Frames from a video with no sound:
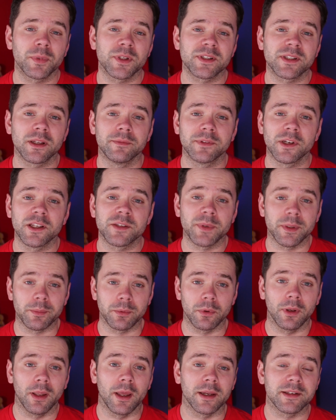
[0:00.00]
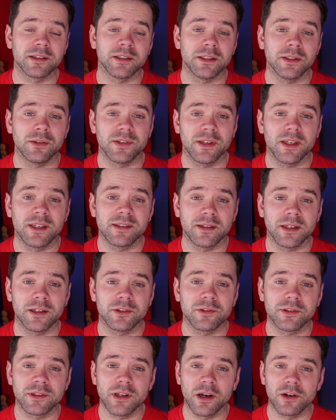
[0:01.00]
but sometimes people like to use it as an
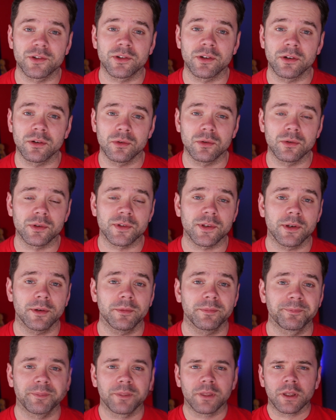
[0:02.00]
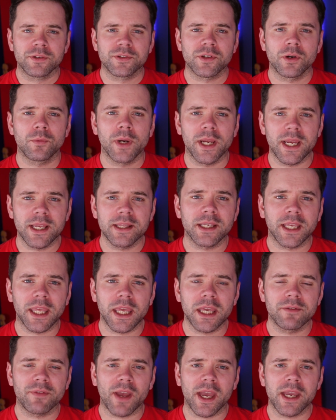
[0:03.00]
introduction also. So we're in the
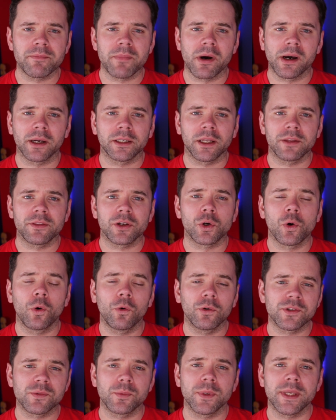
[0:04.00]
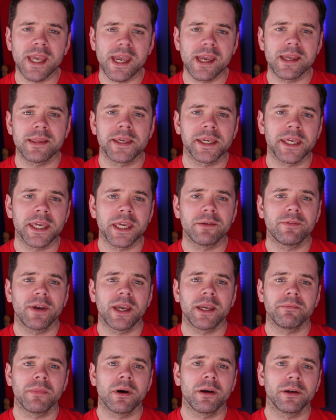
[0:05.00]
key of A minor, the chords we get in the key of
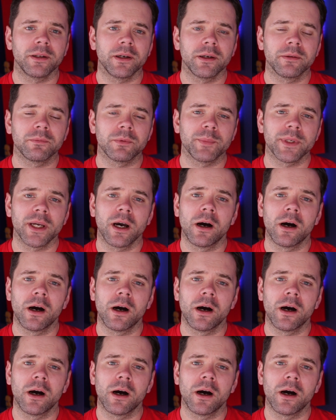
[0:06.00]
A minor when we